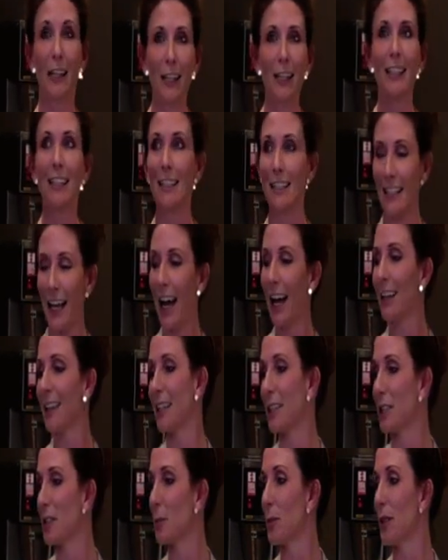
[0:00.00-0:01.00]
Island
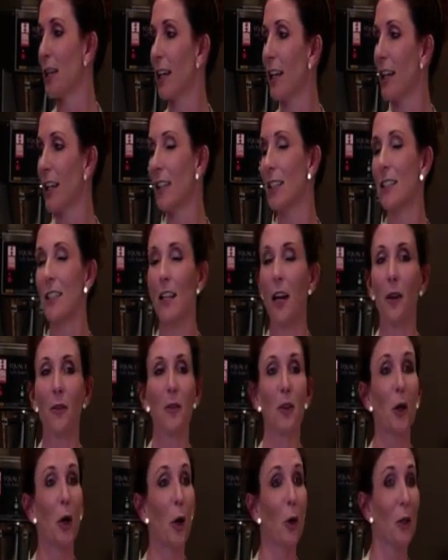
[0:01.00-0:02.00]
because of the
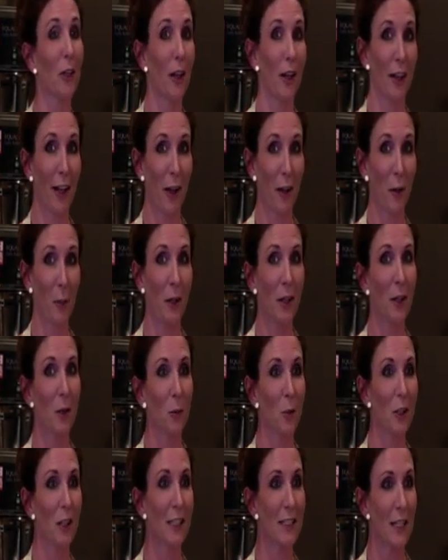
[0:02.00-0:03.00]
coconut element. It really
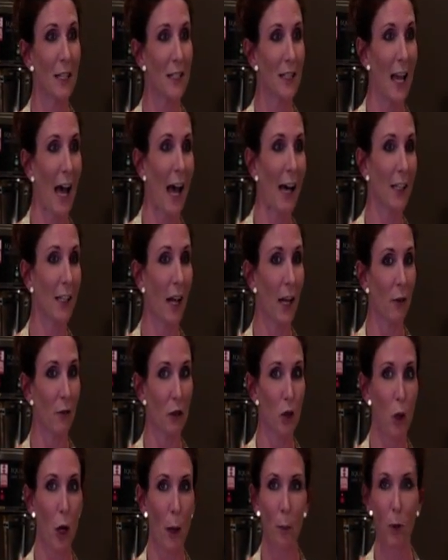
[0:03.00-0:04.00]
does add kind of a
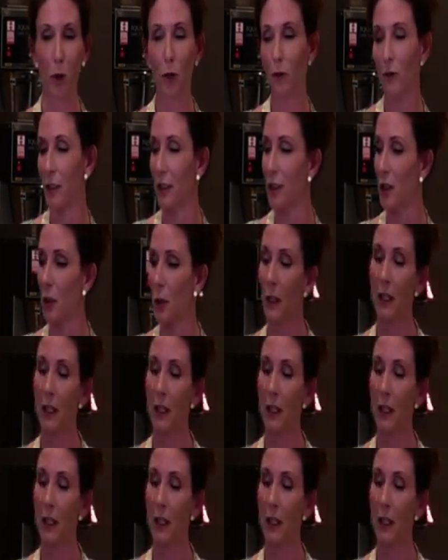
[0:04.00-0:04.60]
tropical feel to it.